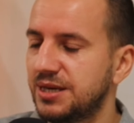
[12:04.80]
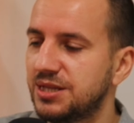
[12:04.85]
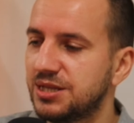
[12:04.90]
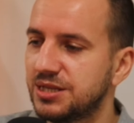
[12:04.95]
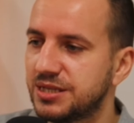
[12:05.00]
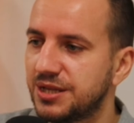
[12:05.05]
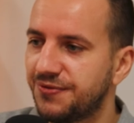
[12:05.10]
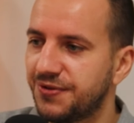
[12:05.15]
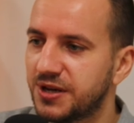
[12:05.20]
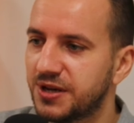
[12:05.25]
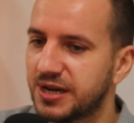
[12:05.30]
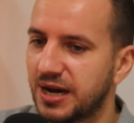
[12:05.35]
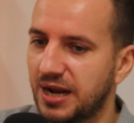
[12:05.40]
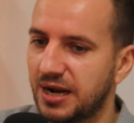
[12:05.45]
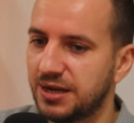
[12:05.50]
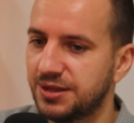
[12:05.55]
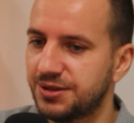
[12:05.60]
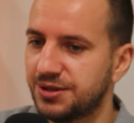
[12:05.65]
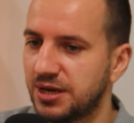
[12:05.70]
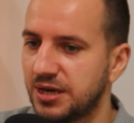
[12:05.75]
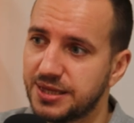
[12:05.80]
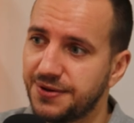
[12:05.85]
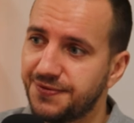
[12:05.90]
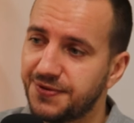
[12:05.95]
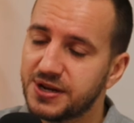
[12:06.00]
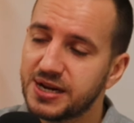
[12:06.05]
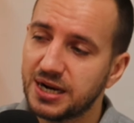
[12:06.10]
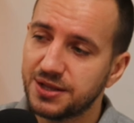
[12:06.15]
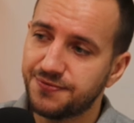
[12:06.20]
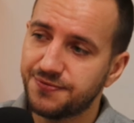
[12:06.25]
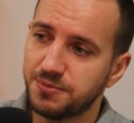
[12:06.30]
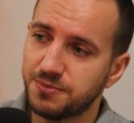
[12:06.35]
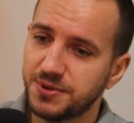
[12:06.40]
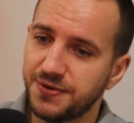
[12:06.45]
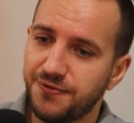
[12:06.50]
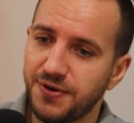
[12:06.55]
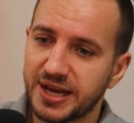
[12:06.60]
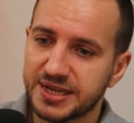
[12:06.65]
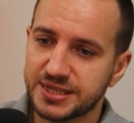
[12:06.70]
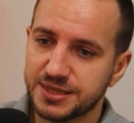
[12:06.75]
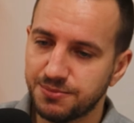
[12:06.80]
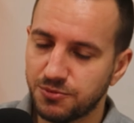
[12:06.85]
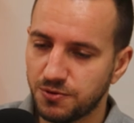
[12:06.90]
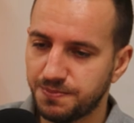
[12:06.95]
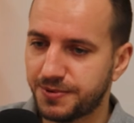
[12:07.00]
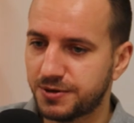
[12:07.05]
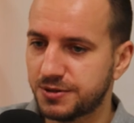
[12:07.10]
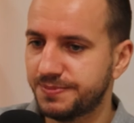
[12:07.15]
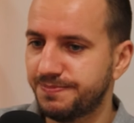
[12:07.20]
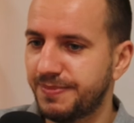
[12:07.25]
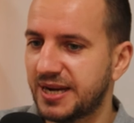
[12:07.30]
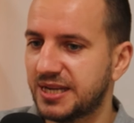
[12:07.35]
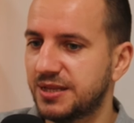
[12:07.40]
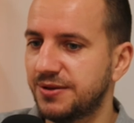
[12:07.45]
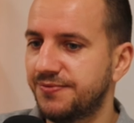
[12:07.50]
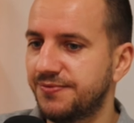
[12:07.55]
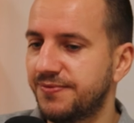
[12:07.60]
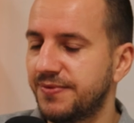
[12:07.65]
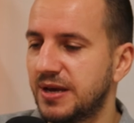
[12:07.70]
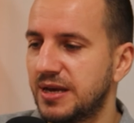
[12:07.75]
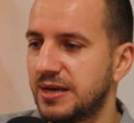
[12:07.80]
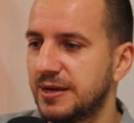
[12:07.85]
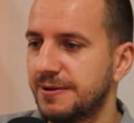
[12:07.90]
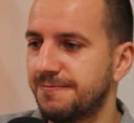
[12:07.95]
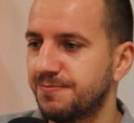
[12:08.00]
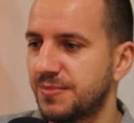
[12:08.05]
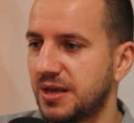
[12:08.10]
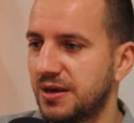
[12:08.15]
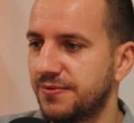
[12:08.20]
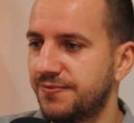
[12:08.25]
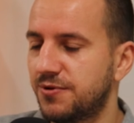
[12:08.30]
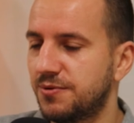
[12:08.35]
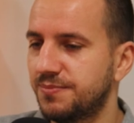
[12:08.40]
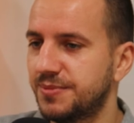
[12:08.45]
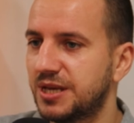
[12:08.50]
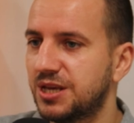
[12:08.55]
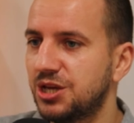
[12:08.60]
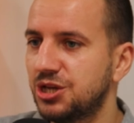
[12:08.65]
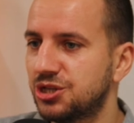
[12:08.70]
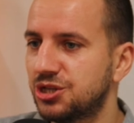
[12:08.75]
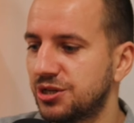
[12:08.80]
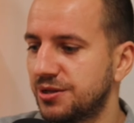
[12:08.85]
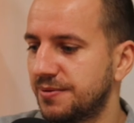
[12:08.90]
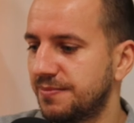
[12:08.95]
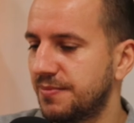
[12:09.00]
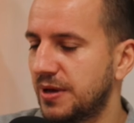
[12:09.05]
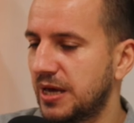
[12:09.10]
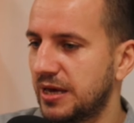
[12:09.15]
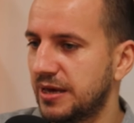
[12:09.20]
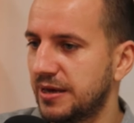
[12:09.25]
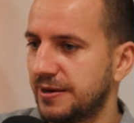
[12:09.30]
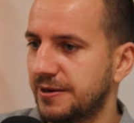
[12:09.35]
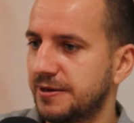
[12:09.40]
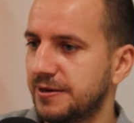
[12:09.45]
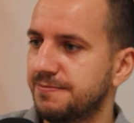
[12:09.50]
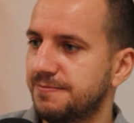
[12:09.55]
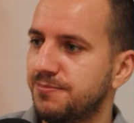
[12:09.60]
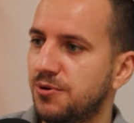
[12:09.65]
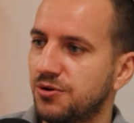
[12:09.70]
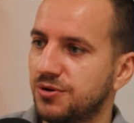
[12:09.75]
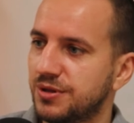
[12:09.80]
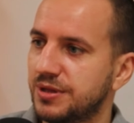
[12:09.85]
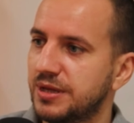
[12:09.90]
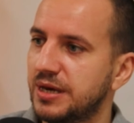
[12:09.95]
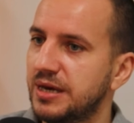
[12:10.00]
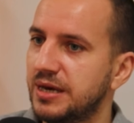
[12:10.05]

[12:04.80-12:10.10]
is difficult from the flexible perspective, from the kitchen point.